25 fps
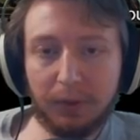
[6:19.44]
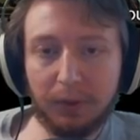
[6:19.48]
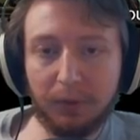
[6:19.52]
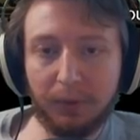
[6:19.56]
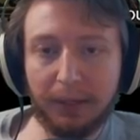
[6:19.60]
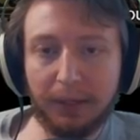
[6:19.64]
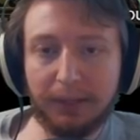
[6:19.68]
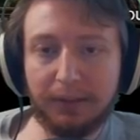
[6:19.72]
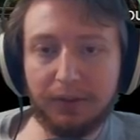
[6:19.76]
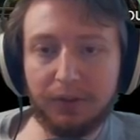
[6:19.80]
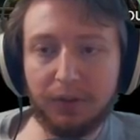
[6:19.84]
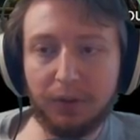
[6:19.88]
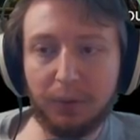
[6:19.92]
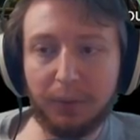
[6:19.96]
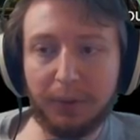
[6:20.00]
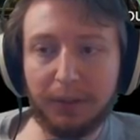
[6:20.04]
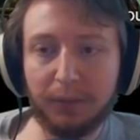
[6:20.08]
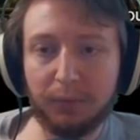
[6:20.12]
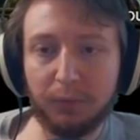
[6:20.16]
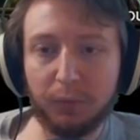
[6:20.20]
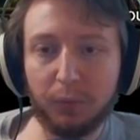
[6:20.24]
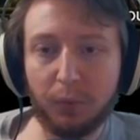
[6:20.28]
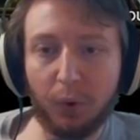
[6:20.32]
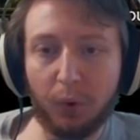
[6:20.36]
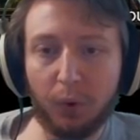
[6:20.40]
right? So
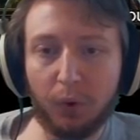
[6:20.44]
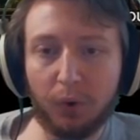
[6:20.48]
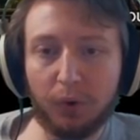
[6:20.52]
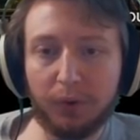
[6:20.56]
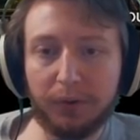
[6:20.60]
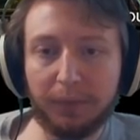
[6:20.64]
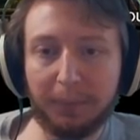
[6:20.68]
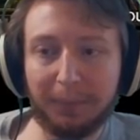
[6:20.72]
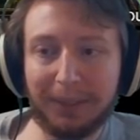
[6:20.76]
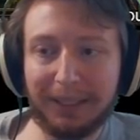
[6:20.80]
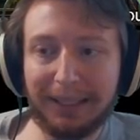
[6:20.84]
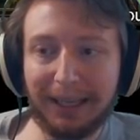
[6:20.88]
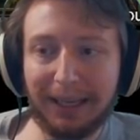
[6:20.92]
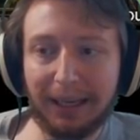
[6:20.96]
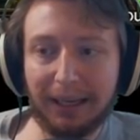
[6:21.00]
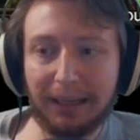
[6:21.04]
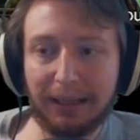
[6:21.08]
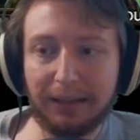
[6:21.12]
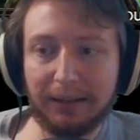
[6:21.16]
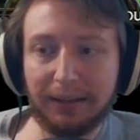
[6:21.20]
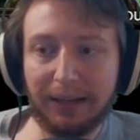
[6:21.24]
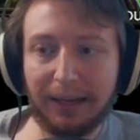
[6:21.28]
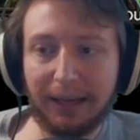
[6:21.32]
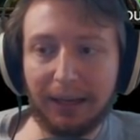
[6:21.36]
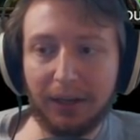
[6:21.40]
we've rolled
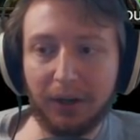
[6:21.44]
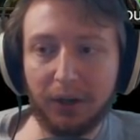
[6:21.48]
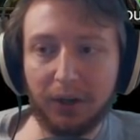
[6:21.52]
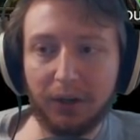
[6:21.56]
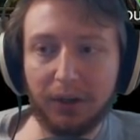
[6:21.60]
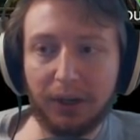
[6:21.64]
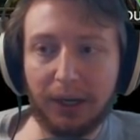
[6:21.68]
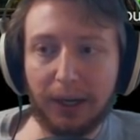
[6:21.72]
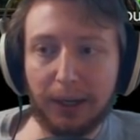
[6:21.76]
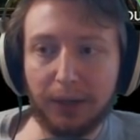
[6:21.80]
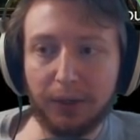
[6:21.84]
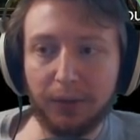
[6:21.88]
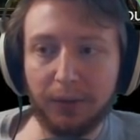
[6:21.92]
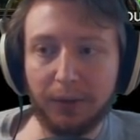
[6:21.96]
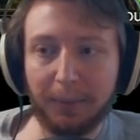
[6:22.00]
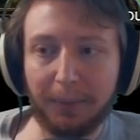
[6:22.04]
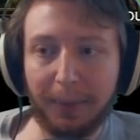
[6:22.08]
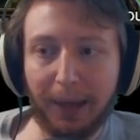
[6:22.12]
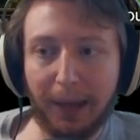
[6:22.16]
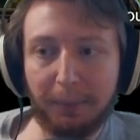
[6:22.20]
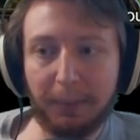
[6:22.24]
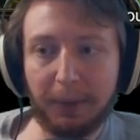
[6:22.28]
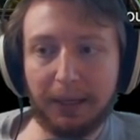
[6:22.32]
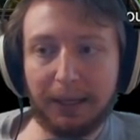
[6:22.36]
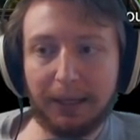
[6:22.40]
beyond on our Conqueror
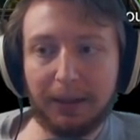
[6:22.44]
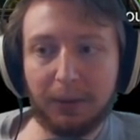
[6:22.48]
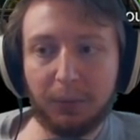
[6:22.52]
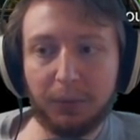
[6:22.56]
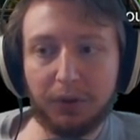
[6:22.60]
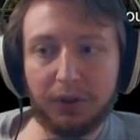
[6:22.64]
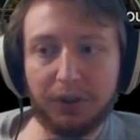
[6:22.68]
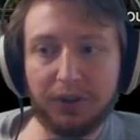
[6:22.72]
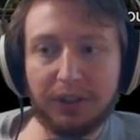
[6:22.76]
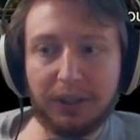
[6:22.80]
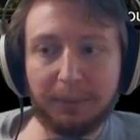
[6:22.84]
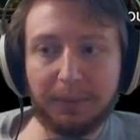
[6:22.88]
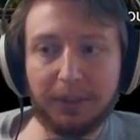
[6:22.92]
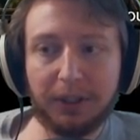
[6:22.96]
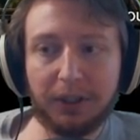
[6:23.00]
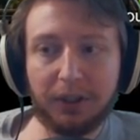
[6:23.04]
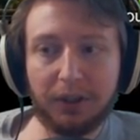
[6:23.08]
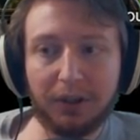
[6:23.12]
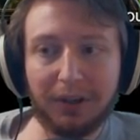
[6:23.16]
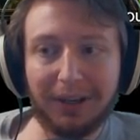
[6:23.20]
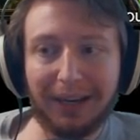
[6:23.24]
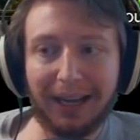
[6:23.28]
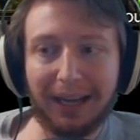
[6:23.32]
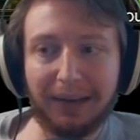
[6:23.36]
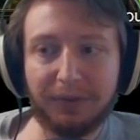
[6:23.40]
map, which is something
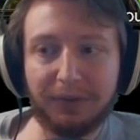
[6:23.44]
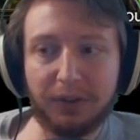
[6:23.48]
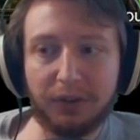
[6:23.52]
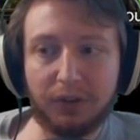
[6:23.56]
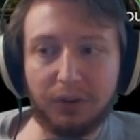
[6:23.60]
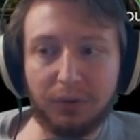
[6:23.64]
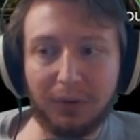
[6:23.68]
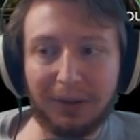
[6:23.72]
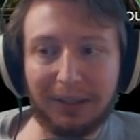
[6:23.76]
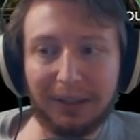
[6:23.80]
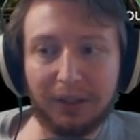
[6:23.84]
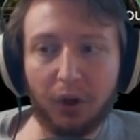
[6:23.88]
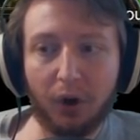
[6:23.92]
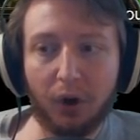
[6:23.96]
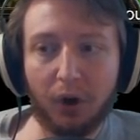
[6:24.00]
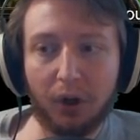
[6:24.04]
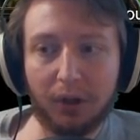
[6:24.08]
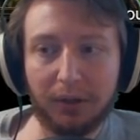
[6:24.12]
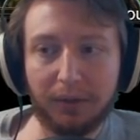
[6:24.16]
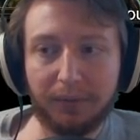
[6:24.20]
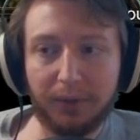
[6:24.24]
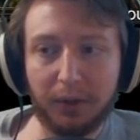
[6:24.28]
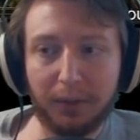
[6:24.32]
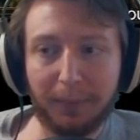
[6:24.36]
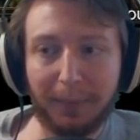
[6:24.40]
you're going to have to do on
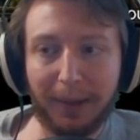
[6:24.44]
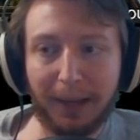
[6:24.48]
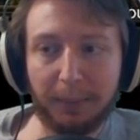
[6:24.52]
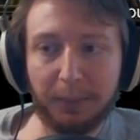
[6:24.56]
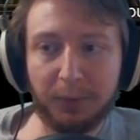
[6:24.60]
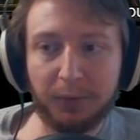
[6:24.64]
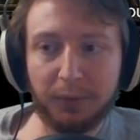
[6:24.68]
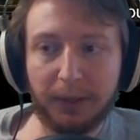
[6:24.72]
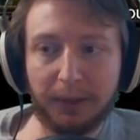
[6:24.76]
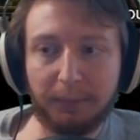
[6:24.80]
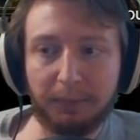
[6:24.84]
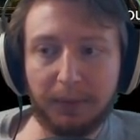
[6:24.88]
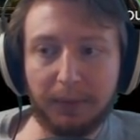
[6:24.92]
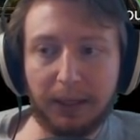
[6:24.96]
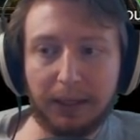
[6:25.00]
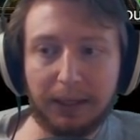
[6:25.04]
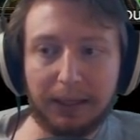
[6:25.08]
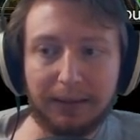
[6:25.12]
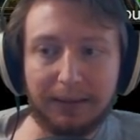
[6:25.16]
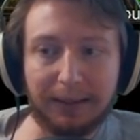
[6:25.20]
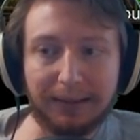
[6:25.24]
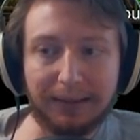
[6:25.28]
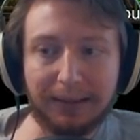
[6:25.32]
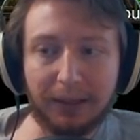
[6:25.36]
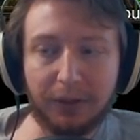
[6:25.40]
all of your maps, right?
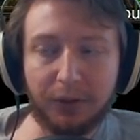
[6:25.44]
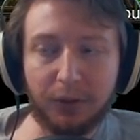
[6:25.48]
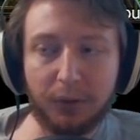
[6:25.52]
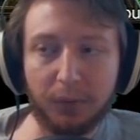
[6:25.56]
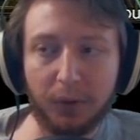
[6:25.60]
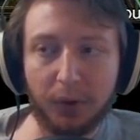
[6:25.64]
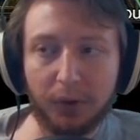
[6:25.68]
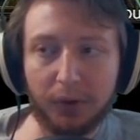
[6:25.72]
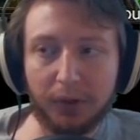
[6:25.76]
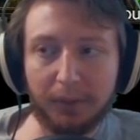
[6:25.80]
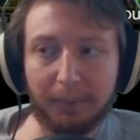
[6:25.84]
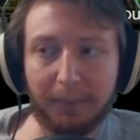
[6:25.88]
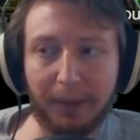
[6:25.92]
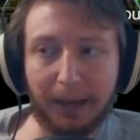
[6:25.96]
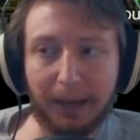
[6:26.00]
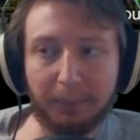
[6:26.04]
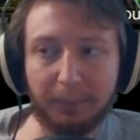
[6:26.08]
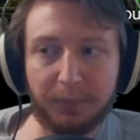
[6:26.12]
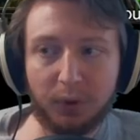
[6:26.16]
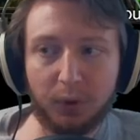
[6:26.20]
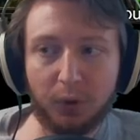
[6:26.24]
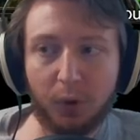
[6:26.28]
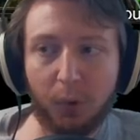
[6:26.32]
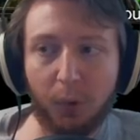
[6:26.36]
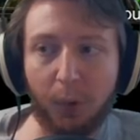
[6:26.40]
That's how you roll your map.
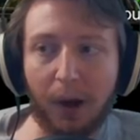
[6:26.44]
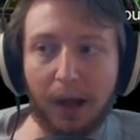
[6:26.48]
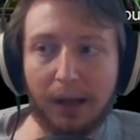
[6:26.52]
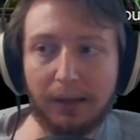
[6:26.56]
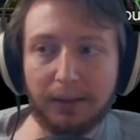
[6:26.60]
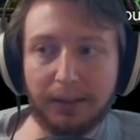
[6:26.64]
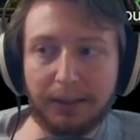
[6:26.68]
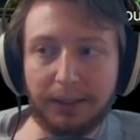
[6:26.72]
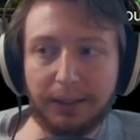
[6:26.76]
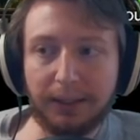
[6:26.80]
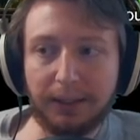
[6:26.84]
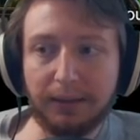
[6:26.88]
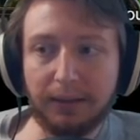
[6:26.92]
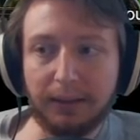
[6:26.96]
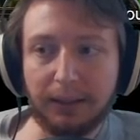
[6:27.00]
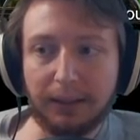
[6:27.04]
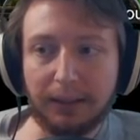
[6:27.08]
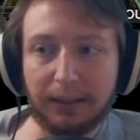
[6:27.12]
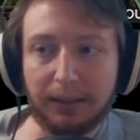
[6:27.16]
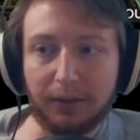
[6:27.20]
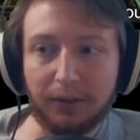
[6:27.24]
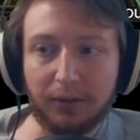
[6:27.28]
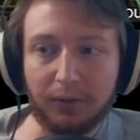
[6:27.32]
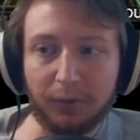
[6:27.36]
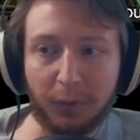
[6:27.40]
You quality
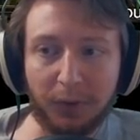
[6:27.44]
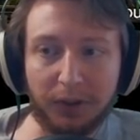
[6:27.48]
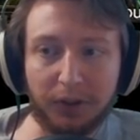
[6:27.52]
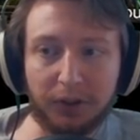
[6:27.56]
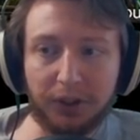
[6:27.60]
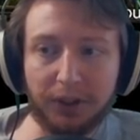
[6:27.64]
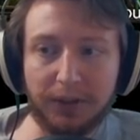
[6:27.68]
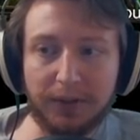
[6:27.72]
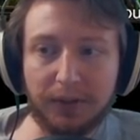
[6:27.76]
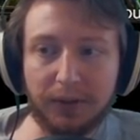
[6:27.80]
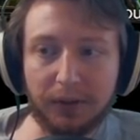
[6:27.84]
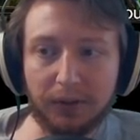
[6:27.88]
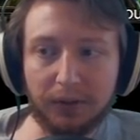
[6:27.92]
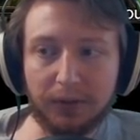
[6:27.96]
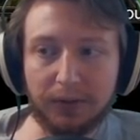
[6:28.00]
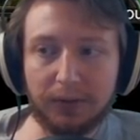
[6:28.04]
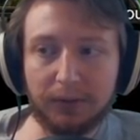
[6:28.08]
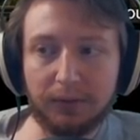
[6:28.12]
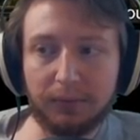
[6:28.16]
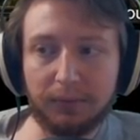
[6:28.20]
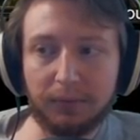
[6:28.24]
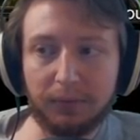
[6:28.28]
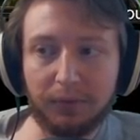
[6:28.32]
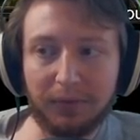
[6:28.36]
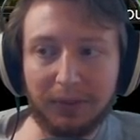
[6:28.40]
with
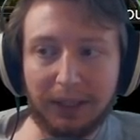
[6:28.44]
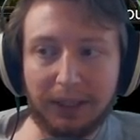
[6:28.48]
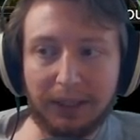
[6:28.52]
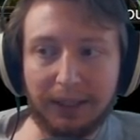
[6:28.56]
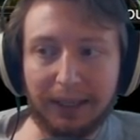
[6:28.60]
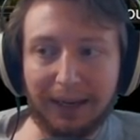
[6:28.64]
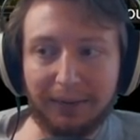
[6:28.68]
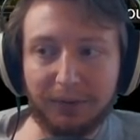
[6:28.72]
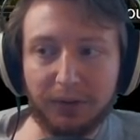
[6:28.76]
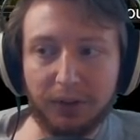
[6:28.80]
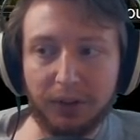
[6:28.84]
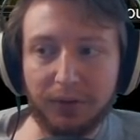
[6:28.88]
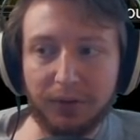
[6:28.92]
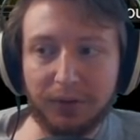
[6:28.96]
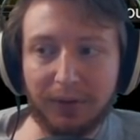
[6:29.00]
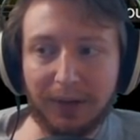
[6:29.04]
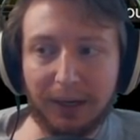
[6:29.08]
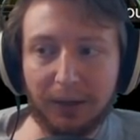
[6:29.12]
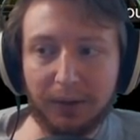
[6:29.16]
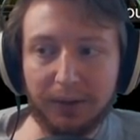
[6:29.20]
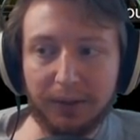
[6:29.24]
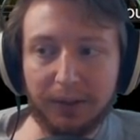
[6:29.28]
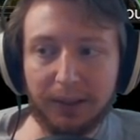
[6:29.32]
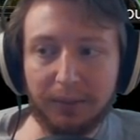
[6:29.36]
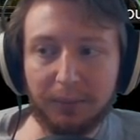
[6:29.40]
chisels, right? After you
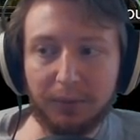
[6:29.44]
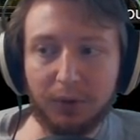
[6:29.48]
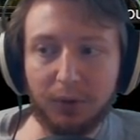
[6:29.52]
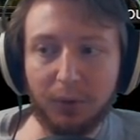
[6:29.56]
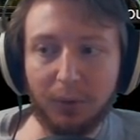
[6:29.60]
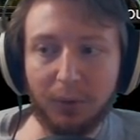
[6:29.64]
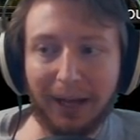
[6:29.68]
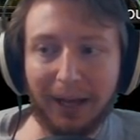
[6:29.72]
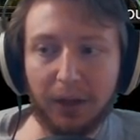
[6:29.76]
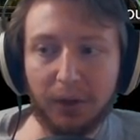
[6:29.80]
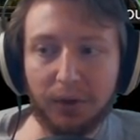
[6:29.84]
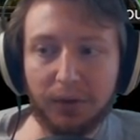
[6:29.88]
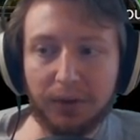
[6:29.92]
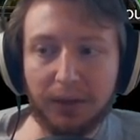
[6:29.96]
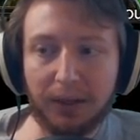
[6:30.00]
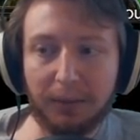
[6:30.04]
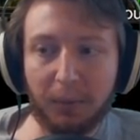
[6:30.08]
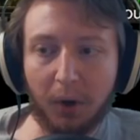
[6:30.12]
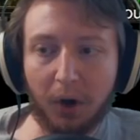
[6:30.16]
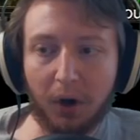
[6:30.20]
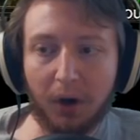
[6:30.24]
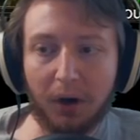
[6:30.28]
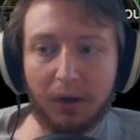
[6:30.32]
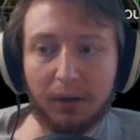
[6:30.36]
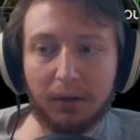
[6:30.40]
scour them, you elk
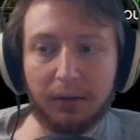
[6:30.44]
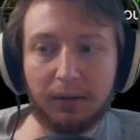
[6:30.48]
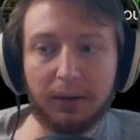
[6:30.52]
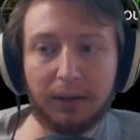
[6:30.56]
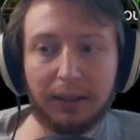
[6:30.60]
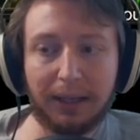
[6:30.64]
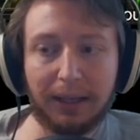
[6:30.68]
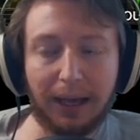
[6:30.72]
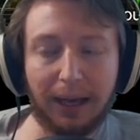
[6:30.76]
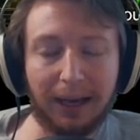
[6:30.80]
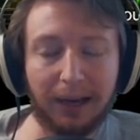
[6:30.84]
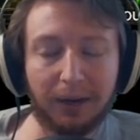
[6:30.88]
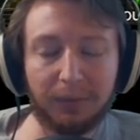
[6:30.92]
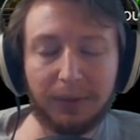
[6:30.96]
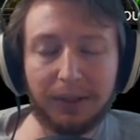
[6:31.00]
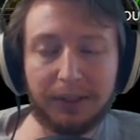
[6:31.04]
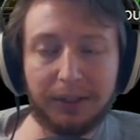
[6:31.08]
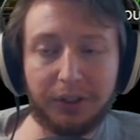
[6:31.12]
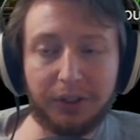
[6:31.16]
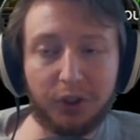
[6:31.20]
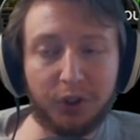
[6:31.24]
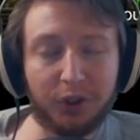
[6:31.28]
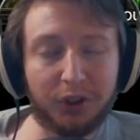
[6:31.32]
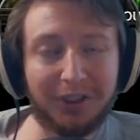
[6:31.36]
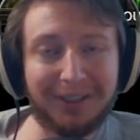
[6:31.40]
them all. Uh,
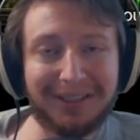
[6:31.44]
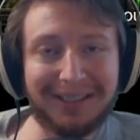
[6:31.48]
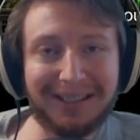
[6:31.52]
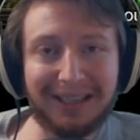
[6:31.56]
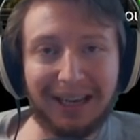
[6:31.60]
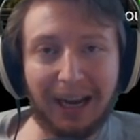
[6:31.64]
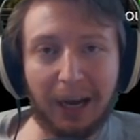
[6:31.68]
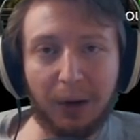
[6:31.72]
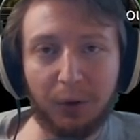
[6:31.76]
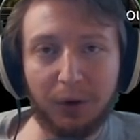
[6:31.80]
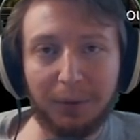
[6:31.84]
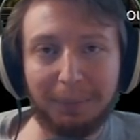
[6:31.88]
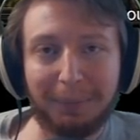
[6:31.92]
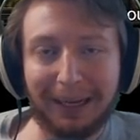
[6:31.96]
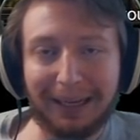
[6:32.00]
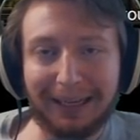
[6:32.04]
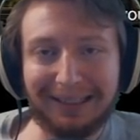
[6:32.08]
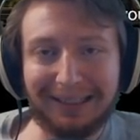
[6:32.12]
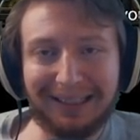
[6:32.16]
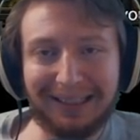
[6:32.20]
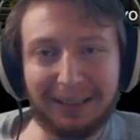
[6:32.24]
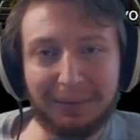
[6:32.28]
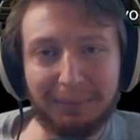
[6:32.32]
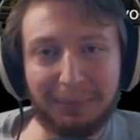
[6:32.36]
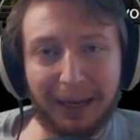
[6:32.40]
really, you should scour
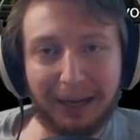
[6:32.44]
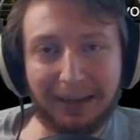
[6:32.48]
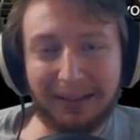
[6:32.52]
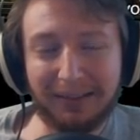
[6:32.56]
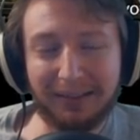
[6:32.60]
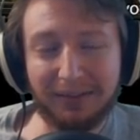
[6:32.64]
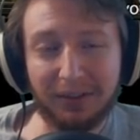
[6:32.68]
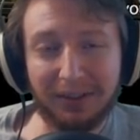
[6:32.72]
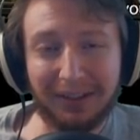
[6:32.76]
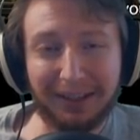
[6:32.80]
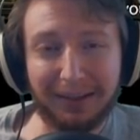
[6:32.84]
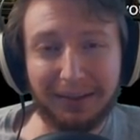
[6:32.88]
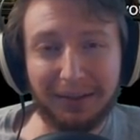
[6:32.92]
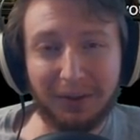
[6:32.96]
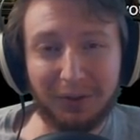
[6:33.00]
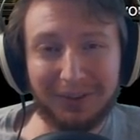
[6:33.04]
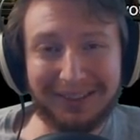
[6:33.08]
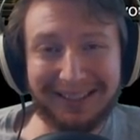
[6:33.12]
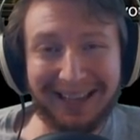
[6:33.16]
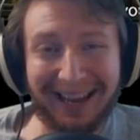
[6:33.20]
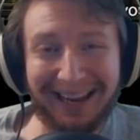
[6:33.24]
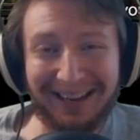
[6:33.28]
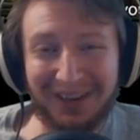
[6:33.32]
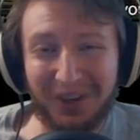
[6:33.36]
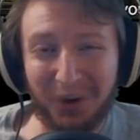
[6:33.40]
binding. Bindings are like
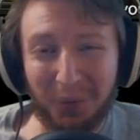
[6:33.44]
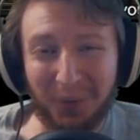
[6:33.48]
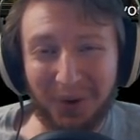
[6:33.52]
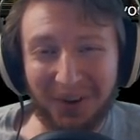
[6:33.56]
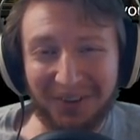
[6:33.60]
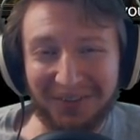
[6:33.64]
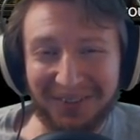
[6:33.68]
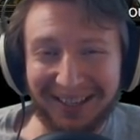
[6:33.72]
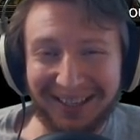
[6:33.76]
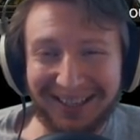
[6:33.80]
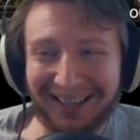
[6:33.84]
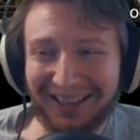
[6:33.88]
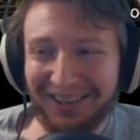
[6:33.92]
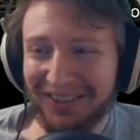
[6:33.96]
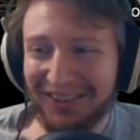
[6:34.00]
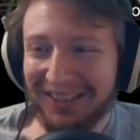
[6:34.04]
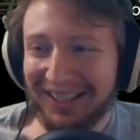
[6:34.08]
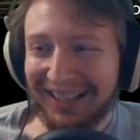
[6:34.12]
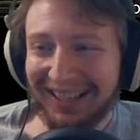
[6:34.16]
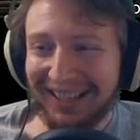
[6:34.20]
ten to one right now.